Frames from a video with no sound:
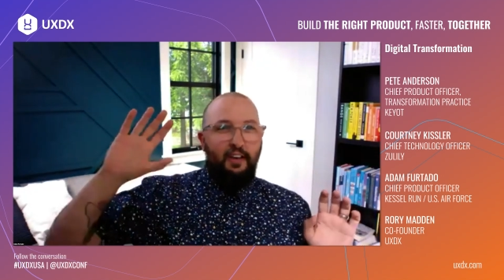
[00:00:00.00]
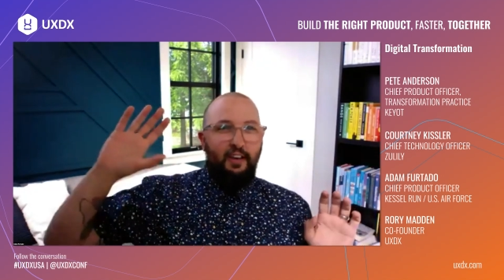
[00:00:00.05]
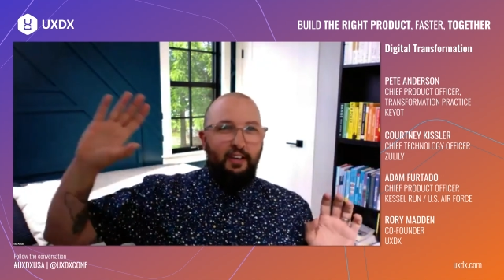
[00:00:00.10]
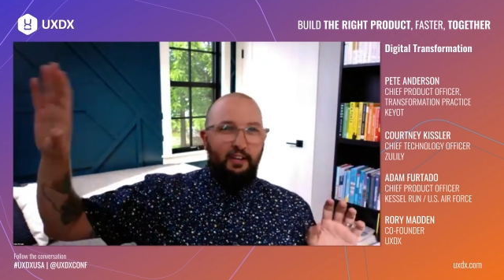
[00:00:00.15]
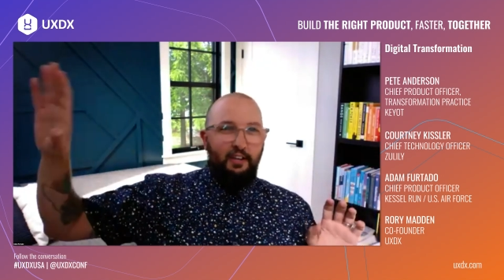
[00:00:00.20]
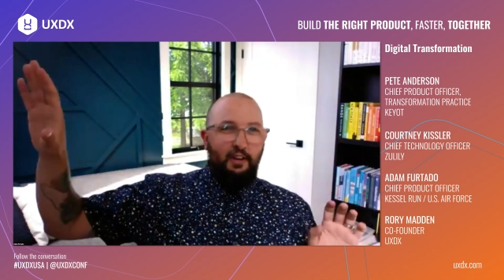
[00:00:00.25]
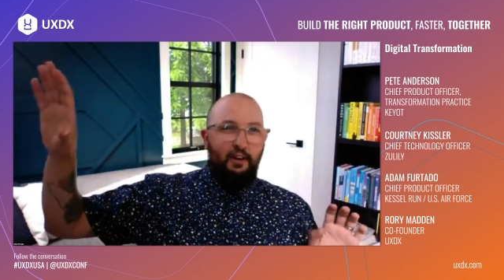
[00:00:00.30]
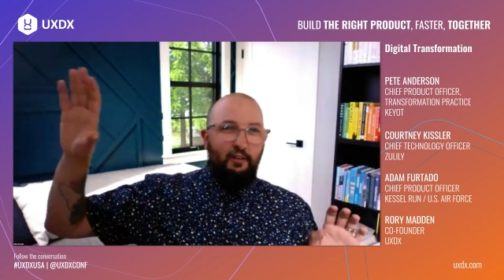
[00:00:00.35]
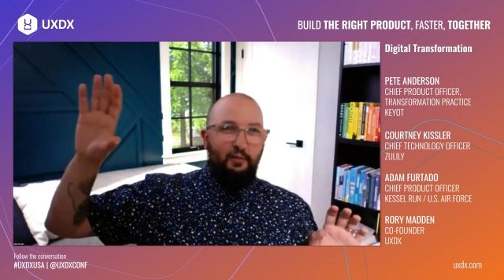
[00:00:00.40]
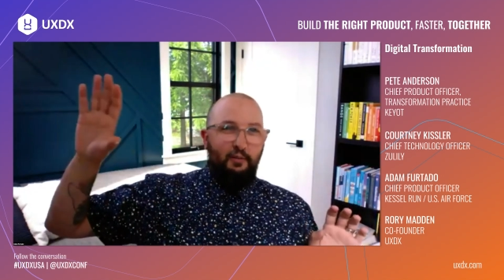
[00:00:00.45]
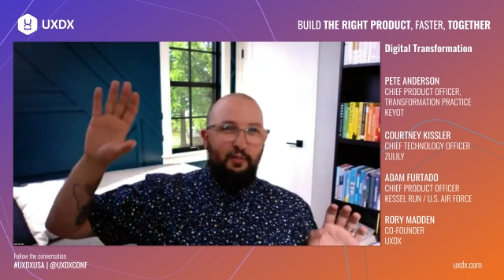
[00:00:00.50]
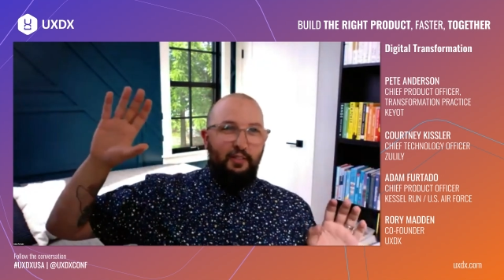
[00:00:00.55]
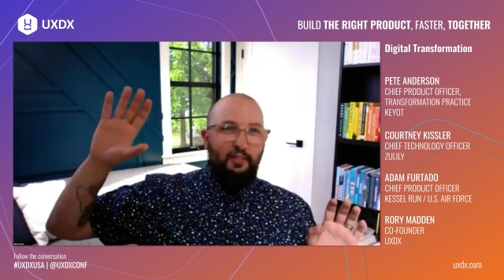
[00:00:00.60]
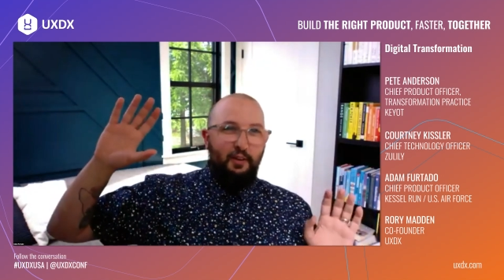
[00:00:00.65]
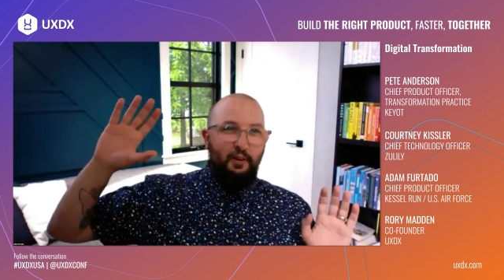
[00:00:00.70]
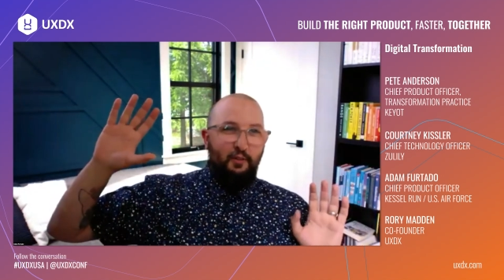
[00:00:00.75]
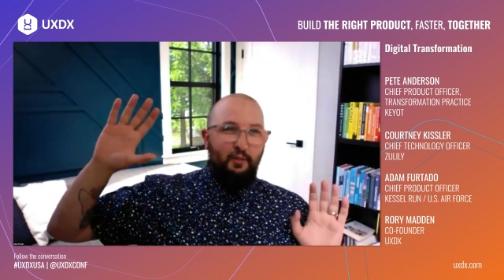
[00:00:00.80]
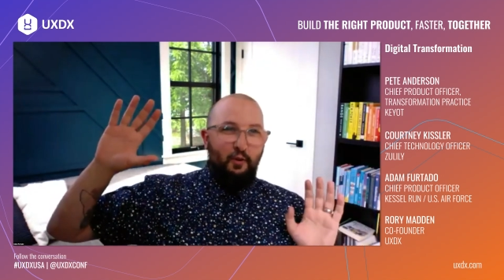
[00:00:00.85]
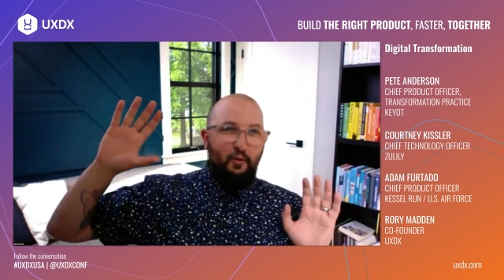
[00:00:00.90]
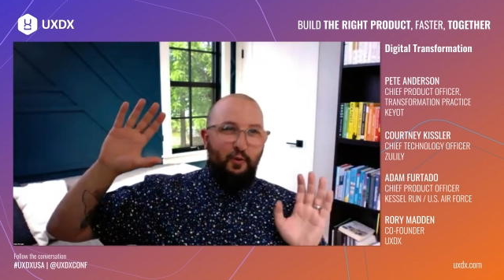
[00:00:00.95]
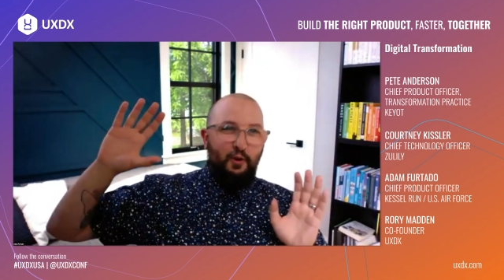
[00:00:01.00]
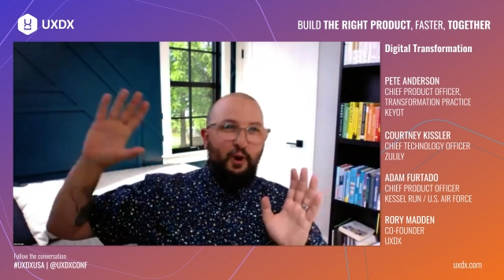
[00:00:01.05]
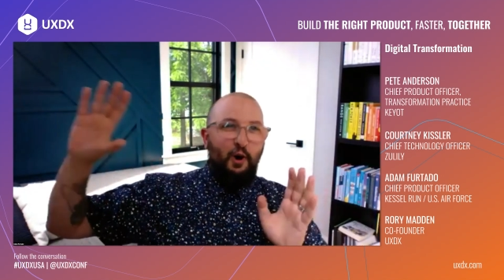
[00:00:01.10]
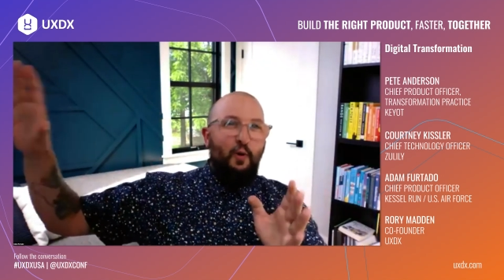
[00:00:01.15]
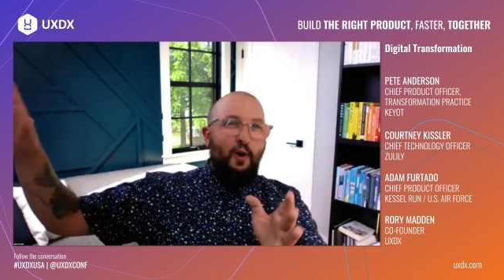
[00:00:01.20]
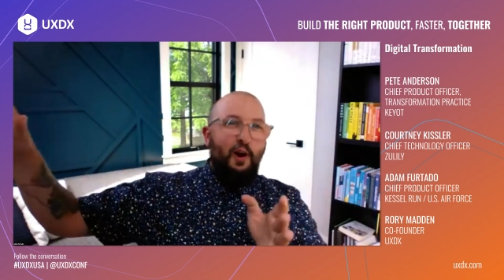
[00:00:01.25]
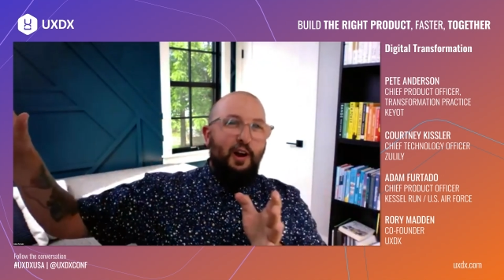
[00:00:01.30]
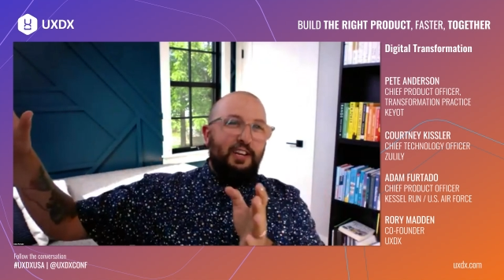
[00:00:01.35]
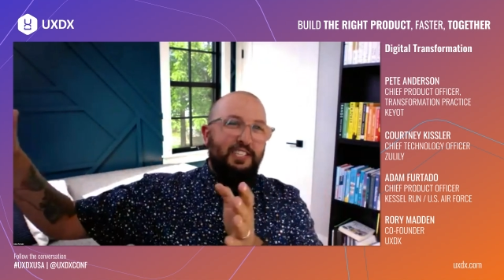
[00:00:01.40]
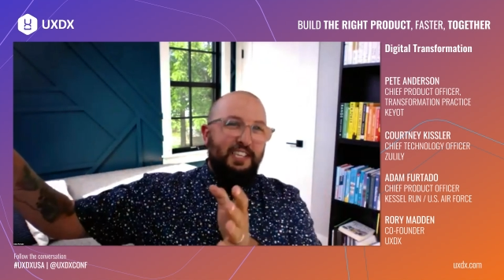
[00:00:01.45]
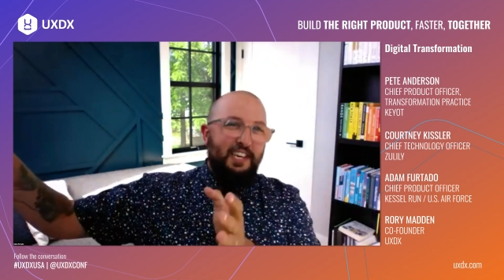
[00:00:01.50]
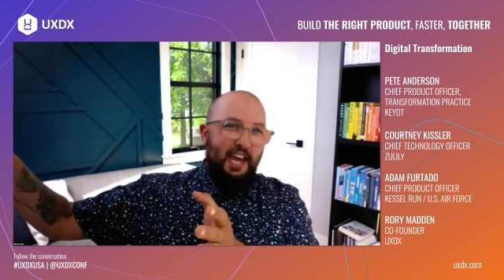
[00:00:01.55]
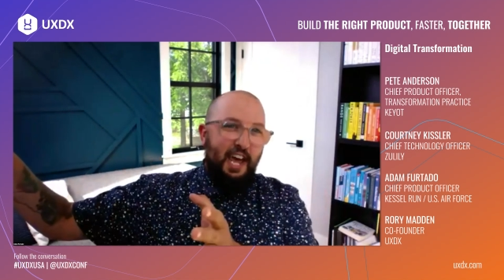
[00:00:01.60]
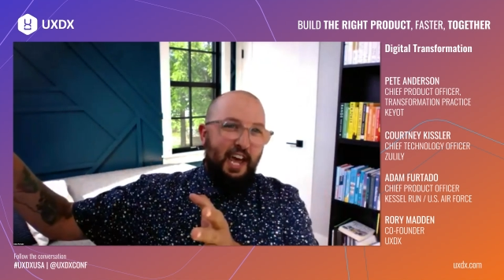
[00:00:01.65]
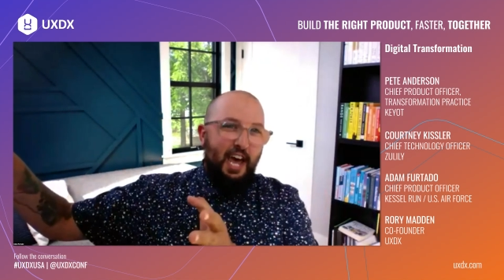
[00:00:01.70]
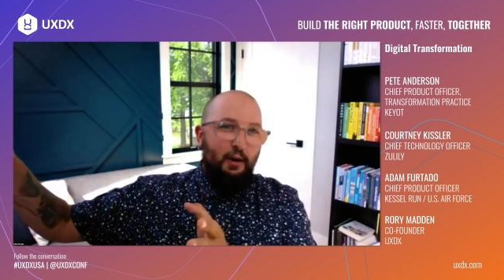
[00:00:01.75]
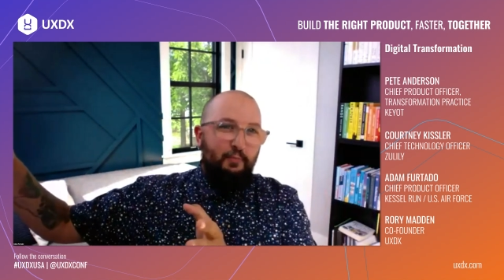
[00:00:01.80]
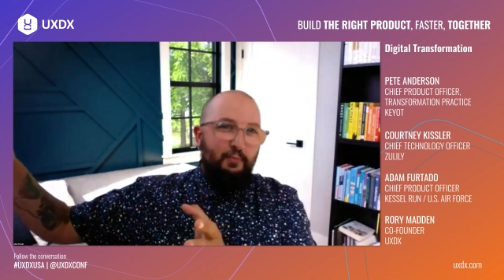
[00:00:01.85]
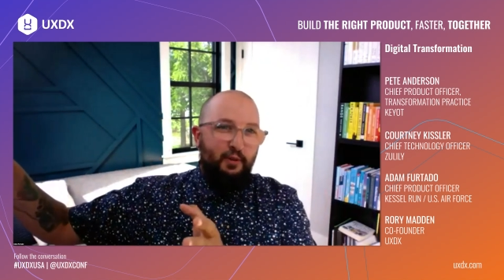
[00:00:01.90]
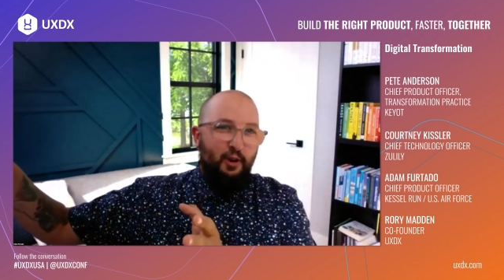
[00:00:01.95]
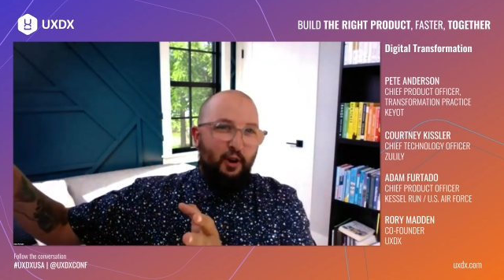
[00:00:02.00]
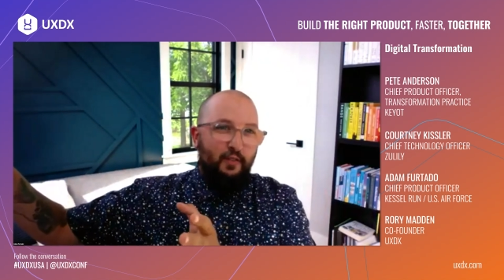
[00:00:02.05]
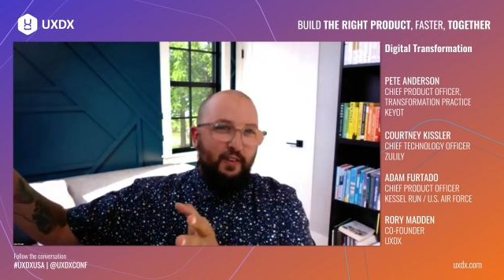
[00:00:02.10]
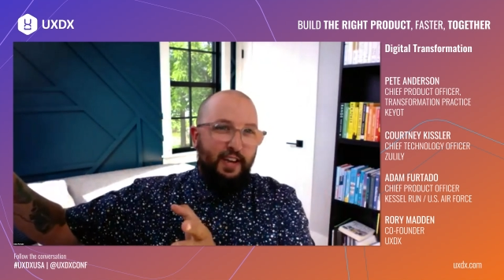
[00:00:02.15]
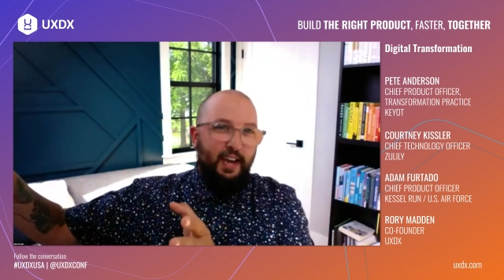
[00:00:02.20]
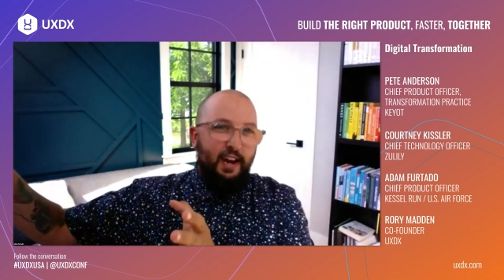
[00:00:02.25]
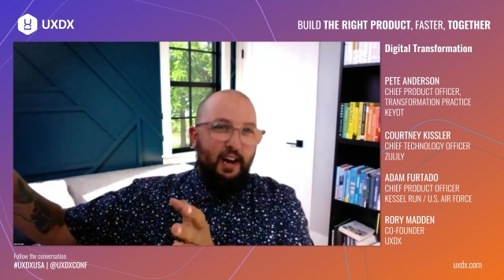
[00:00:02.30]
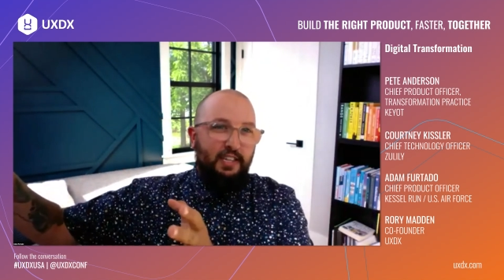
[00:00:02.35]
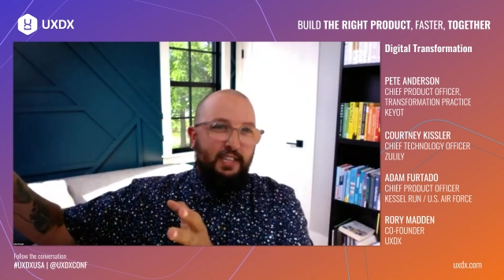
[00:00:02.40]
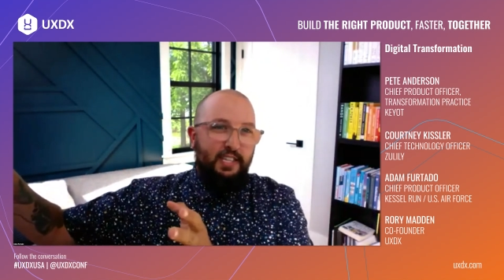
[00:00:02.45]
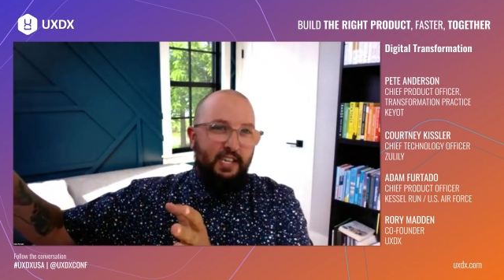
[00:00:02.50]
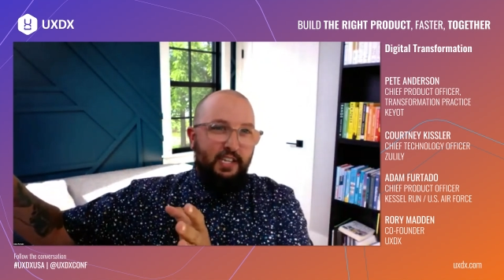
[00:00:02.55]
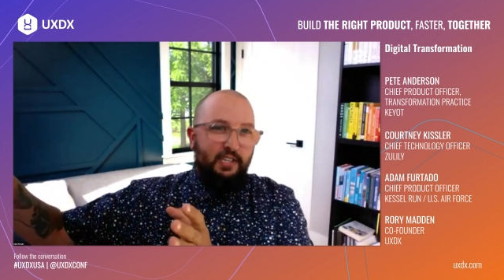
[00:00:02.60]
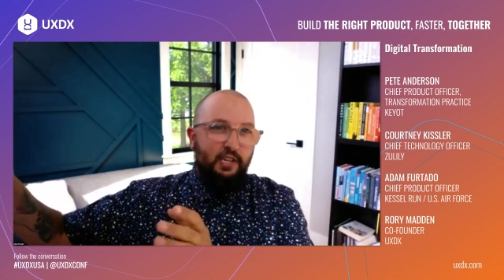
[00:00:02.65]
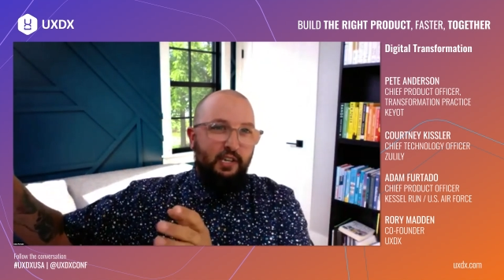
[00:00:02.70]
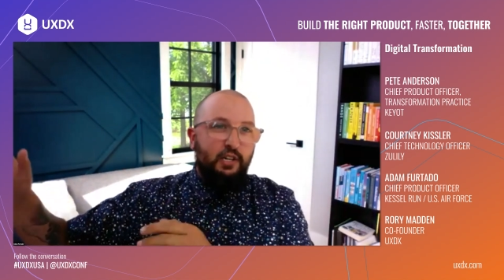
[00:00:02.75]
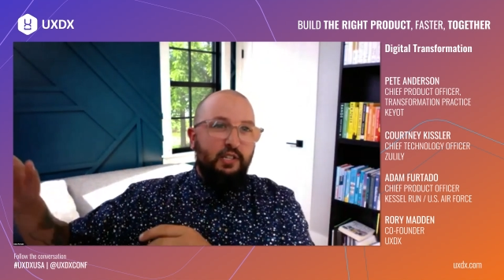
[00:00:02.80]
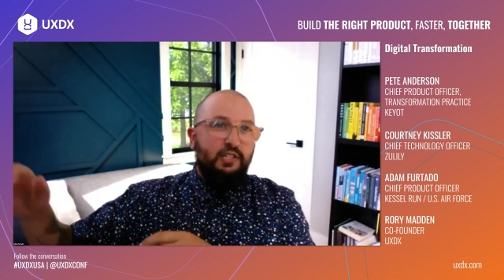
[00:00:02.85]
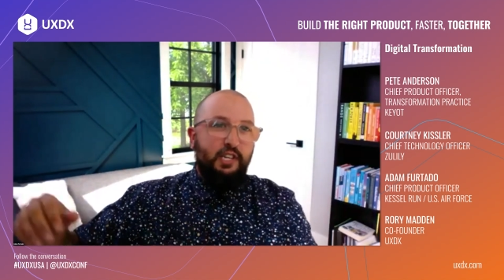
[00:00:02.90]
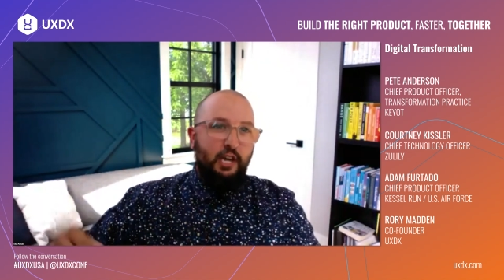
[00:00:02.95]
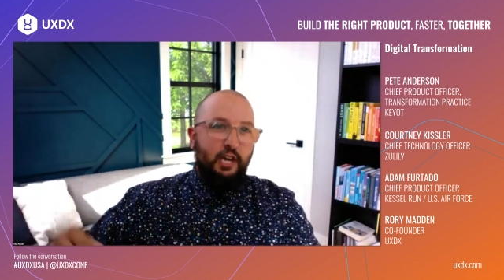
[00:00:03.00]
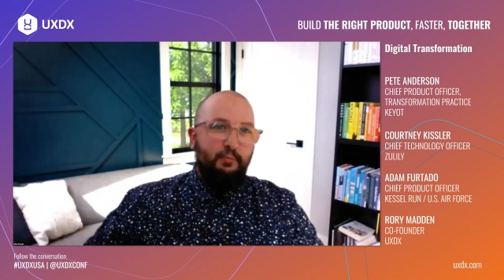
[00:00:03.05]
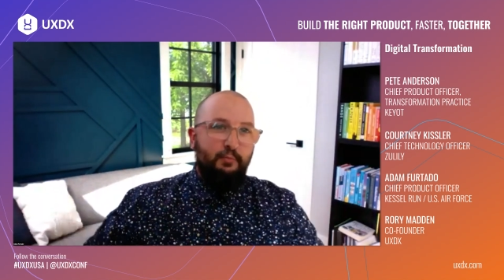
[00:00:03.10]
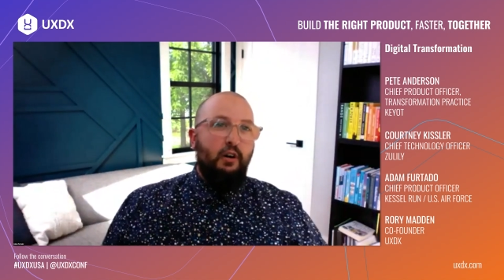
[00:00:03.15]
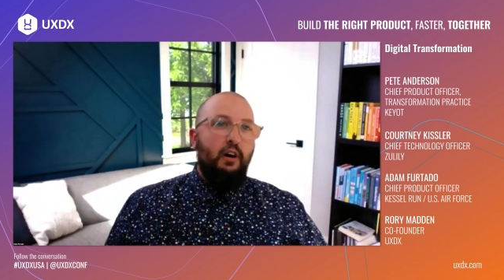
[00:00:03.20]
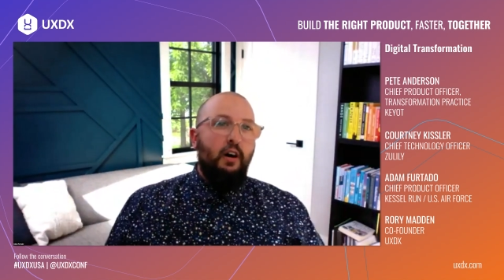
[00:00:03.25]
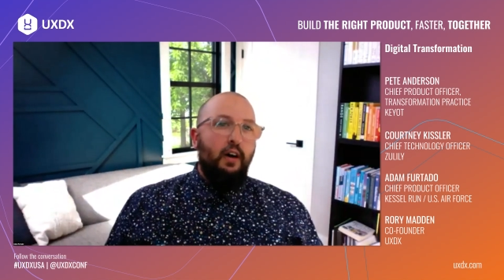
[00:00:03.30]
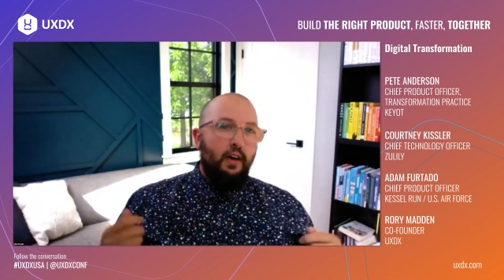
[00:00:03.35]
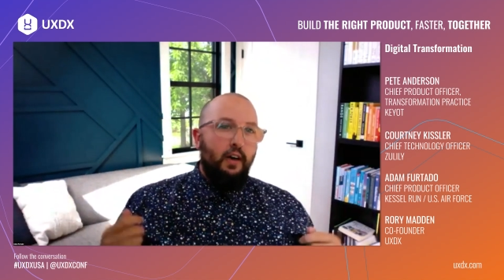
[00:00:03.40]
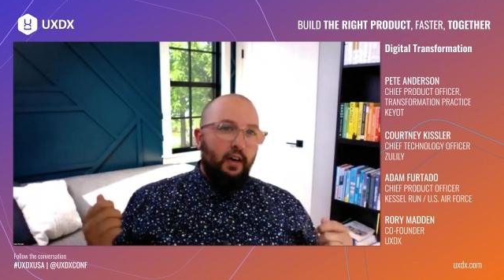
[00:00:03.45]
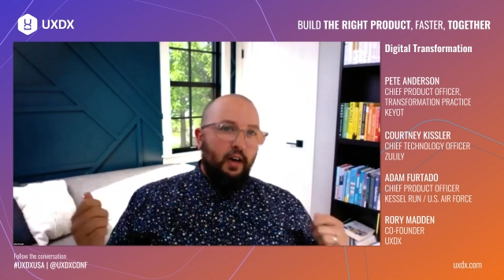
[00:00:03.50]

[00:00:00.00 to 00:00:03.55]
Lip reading: you know, the real work's going to happen over here at the adult table.